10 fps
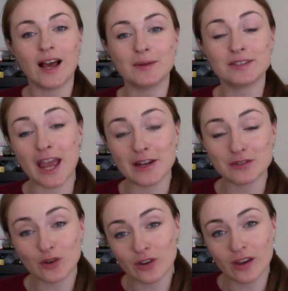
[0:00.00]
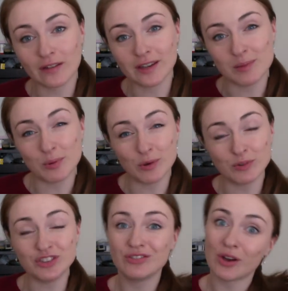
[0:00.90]
skein of sock yarn that you bought
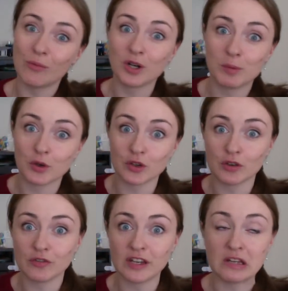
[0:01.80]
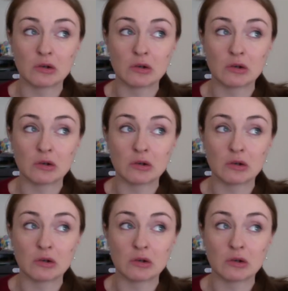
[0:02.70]
which you don't want to put on your feet,